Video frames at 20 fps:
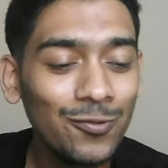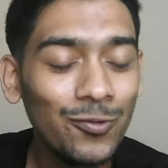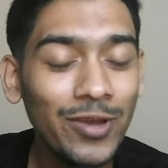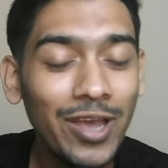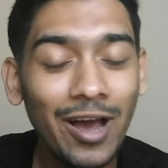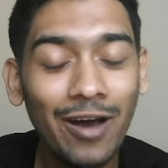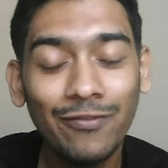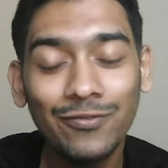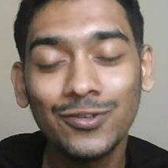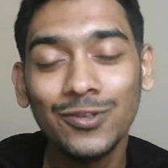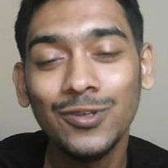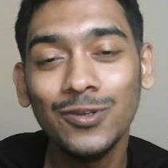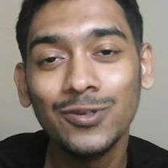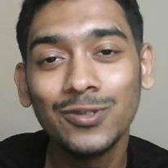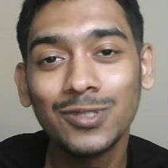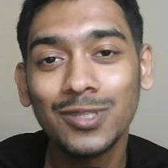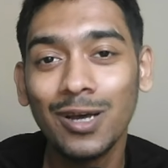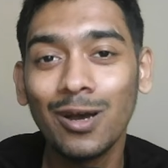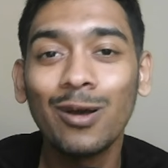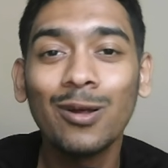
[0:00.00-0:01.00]
We have to
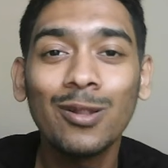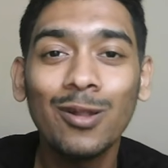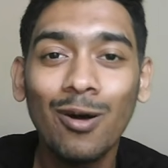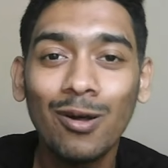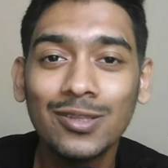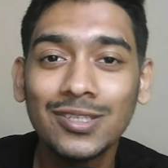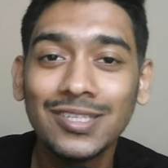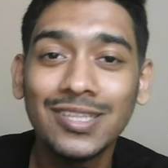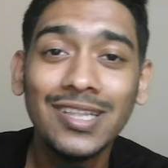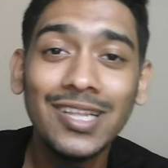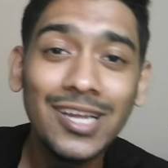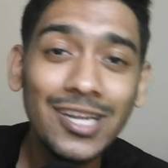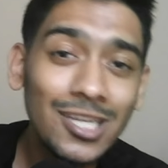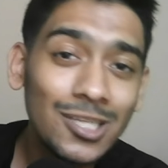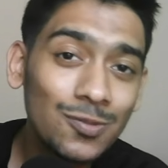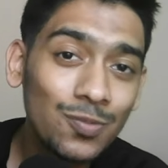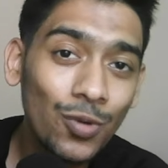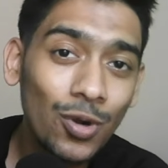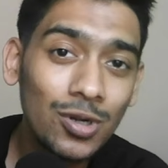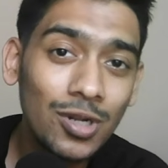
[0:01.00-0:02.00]
use the Claude's
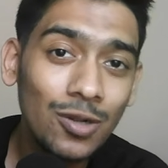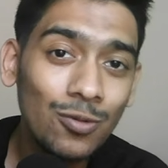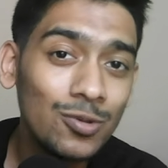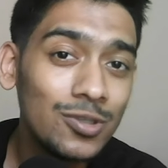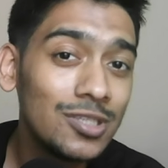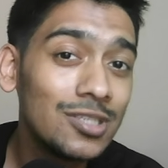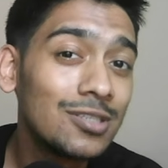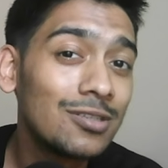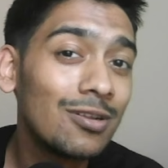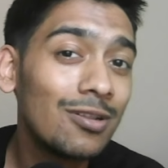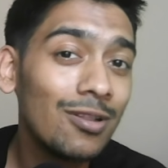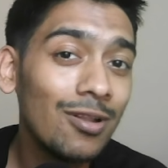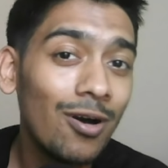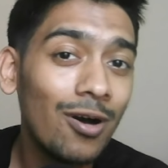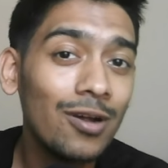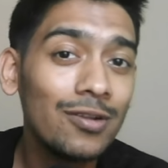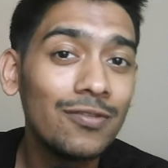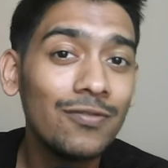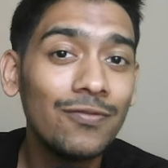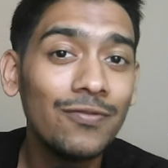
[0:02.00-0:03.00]
latest model, which is
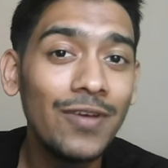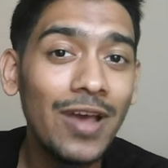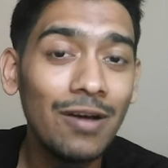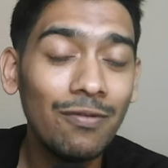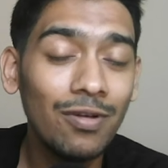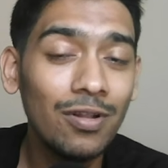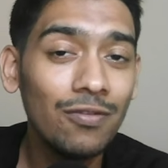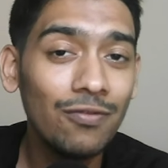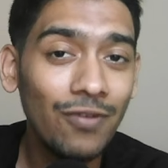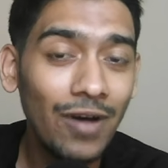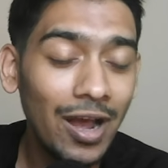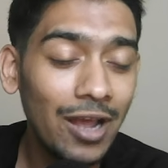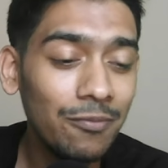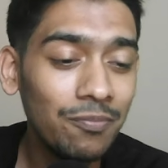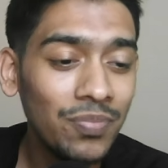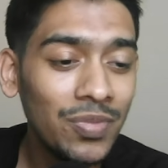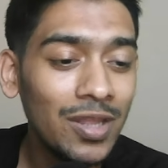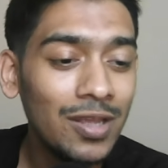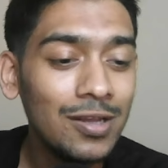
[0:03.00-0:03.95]
Claude Fable 5.